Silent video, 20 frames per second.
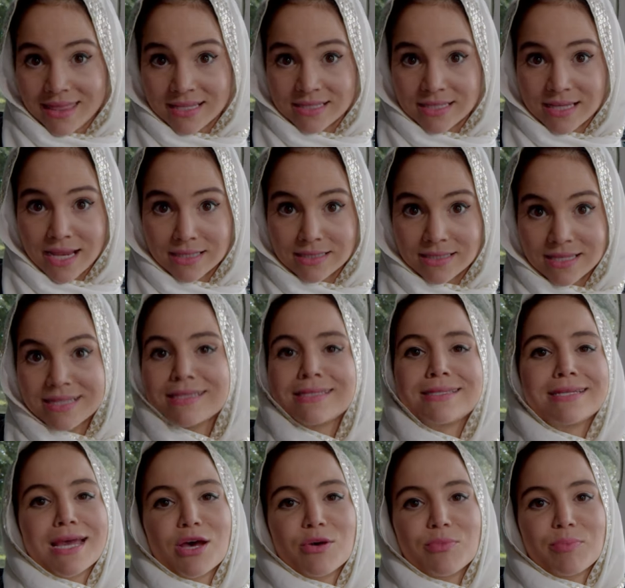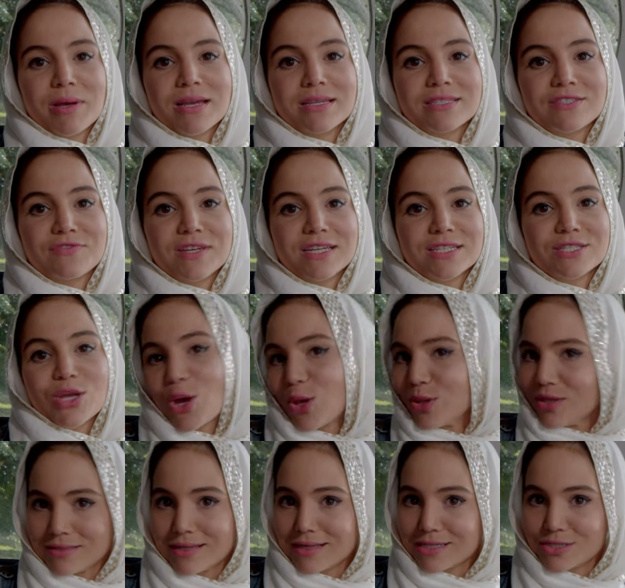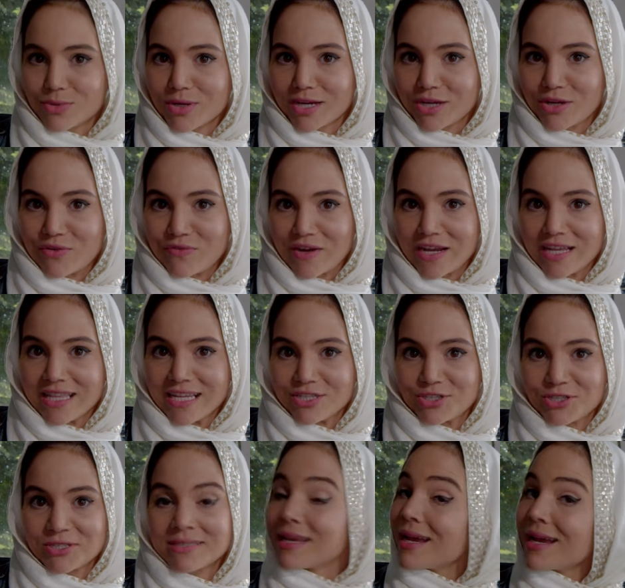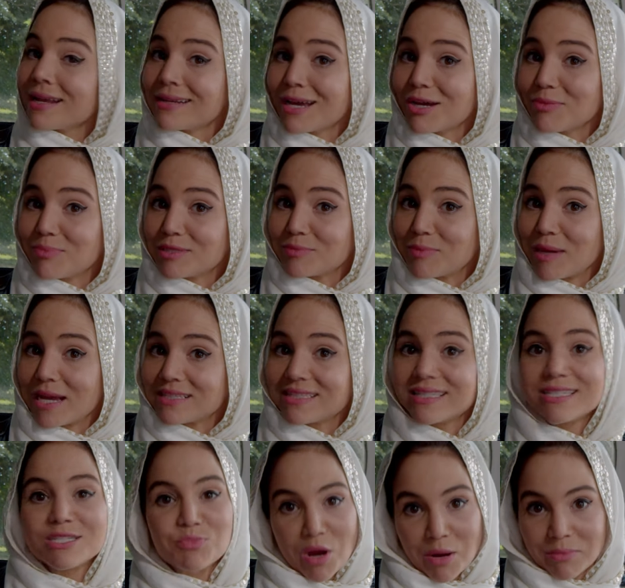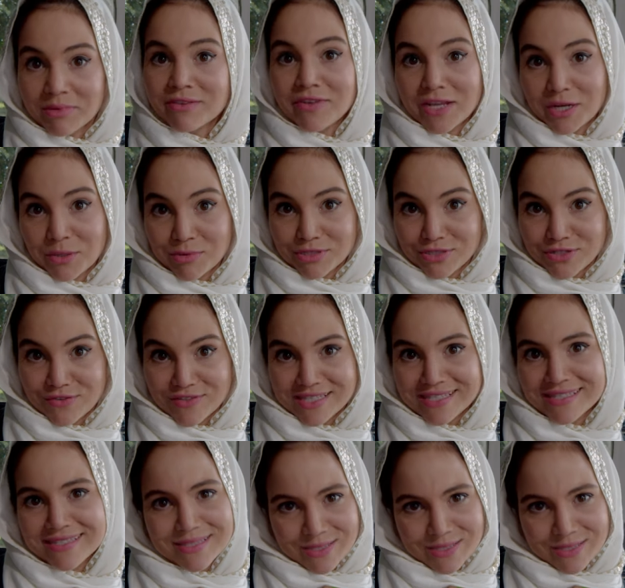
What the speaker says: this case, it's to help us fix all the sanctuary code violations and help us pass the Department of Animal Services